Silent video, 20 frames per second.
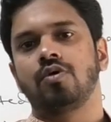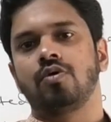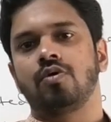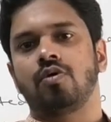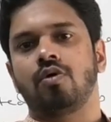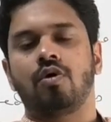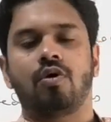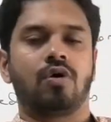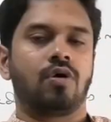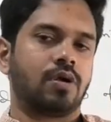
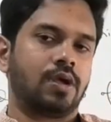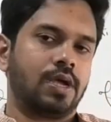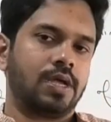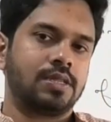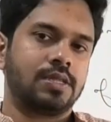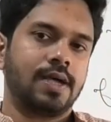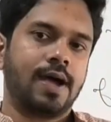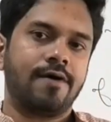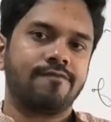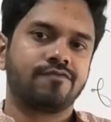or
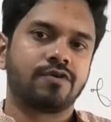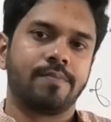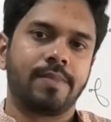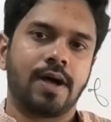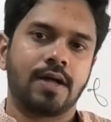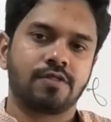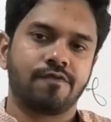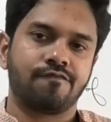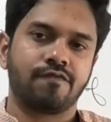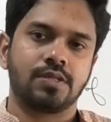in the
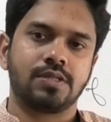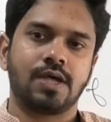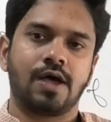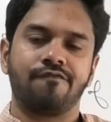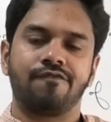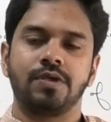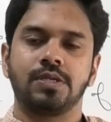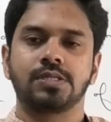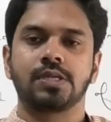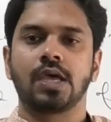aftermath of
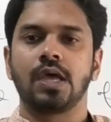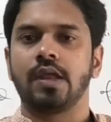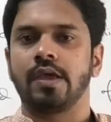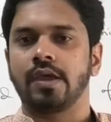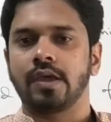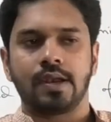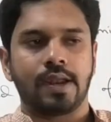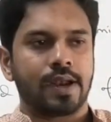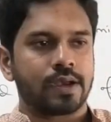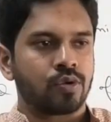Gaddafi's
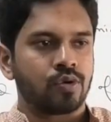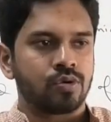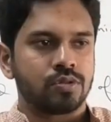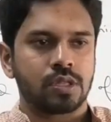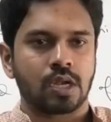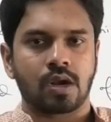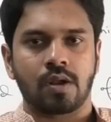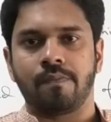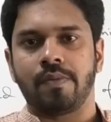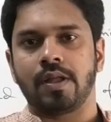killing, let
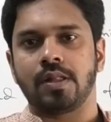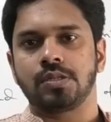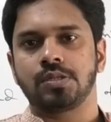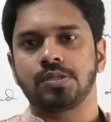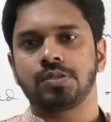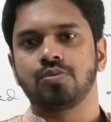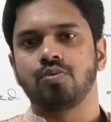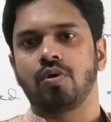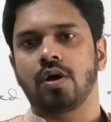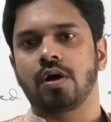the
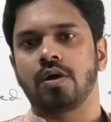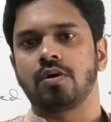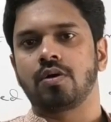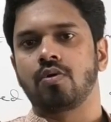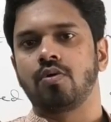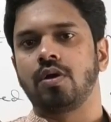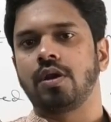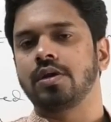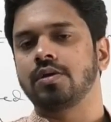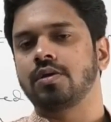rebels who are
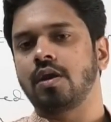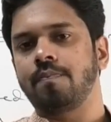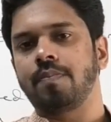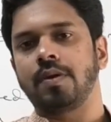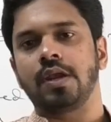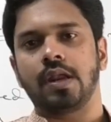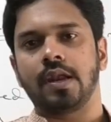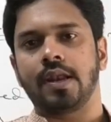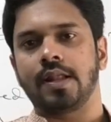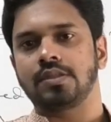controlling
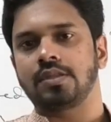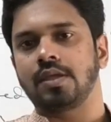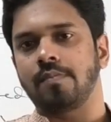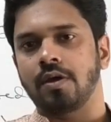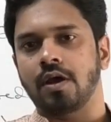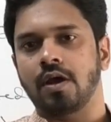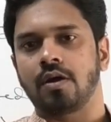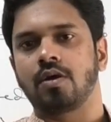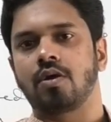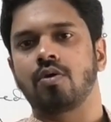Tripoli, let
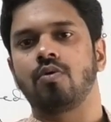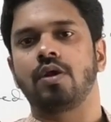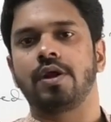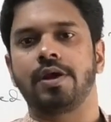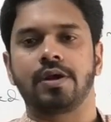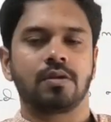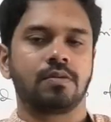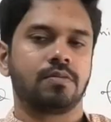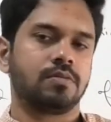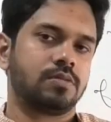them control
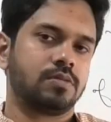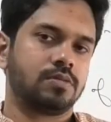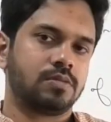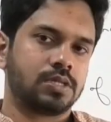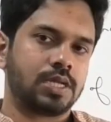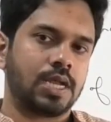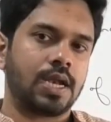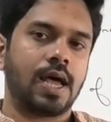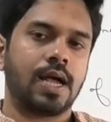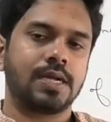it.
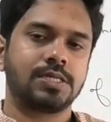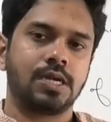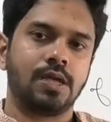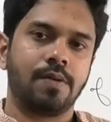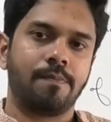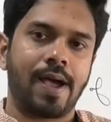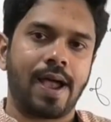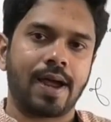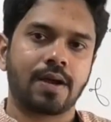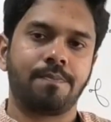They're
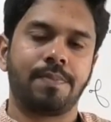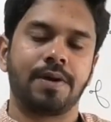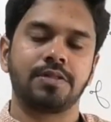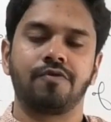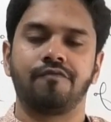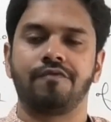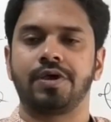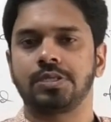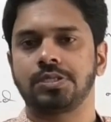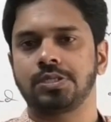largely backed by
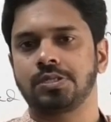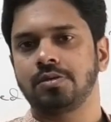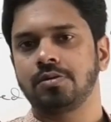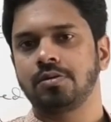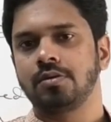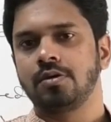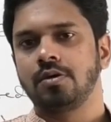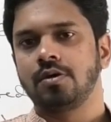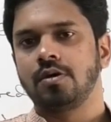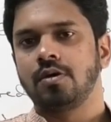the
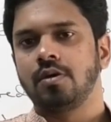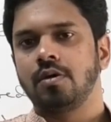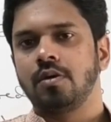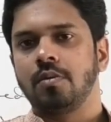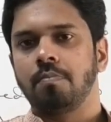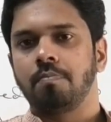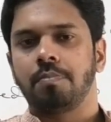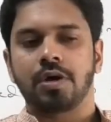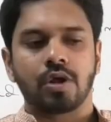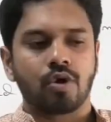West.
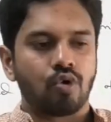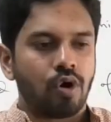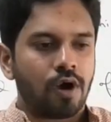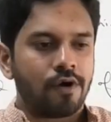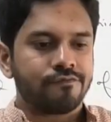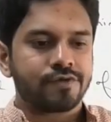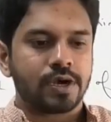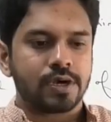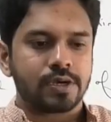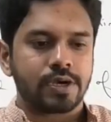But go
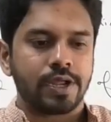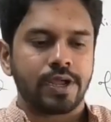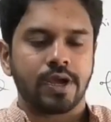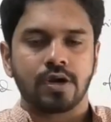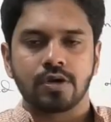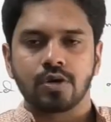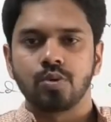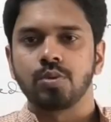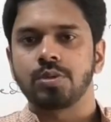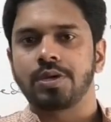after
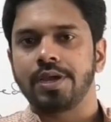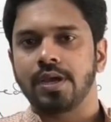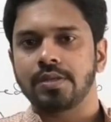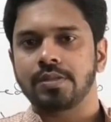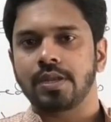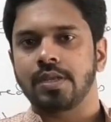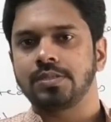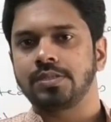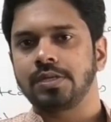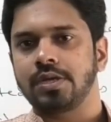tier 2, tier
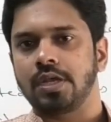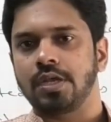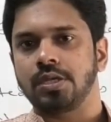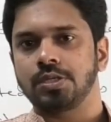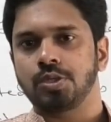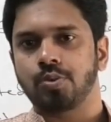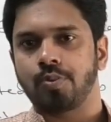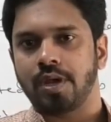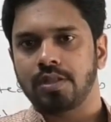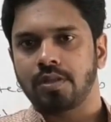3
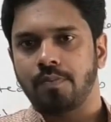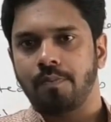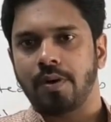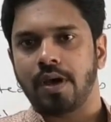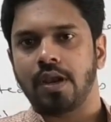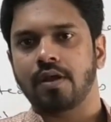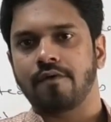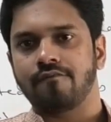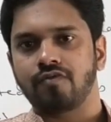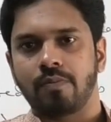cities where the
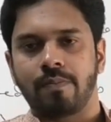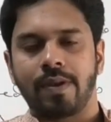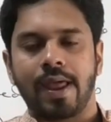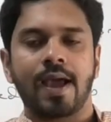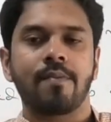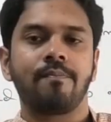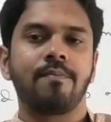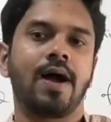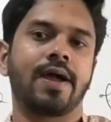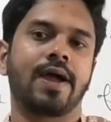bulk of the
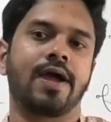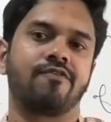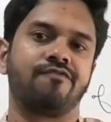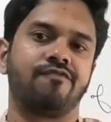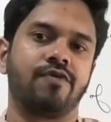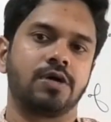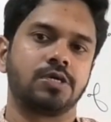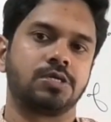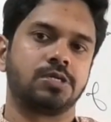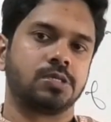black market
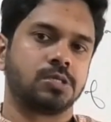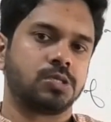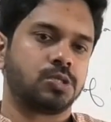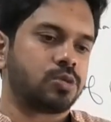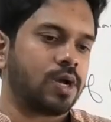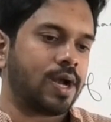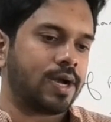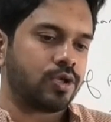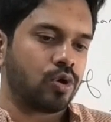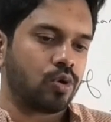functions,
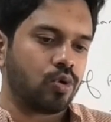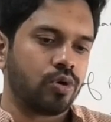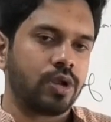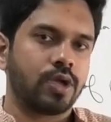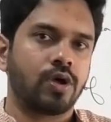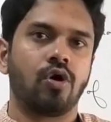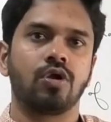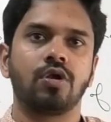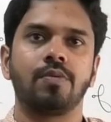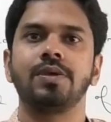so that your own
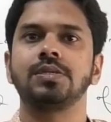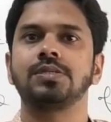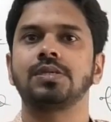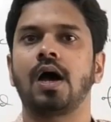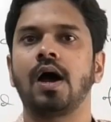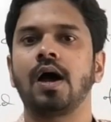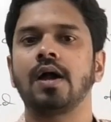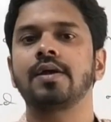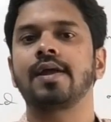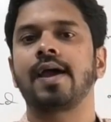economies
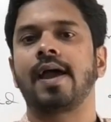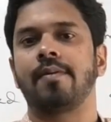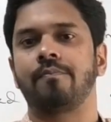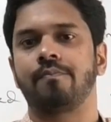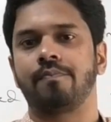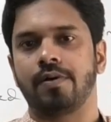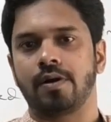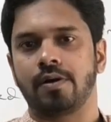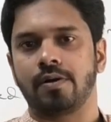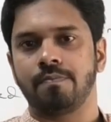aren't
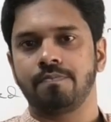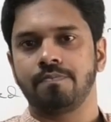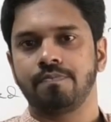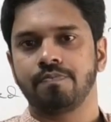hampered.